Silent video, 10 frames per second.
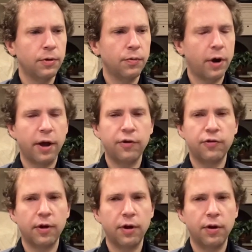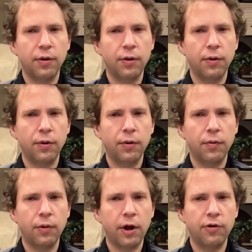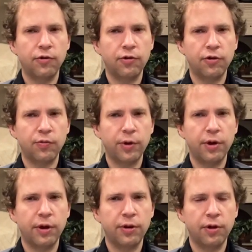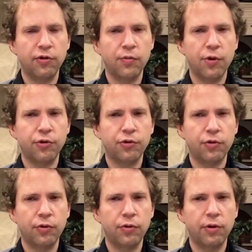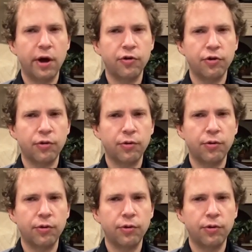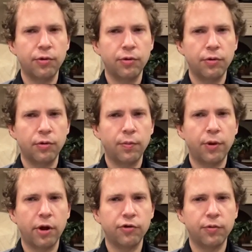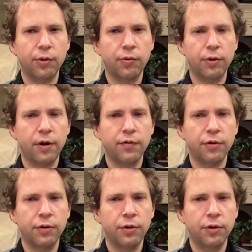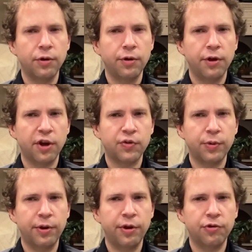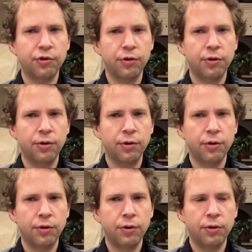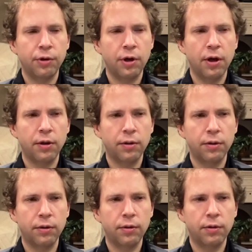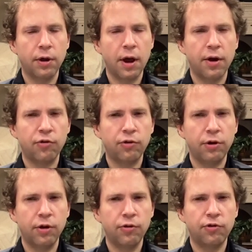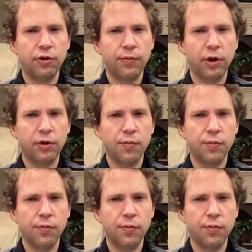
what I said, what I just explained, I think is the most logical or plausible, whatever explanation. Yet, that honestly does seem like the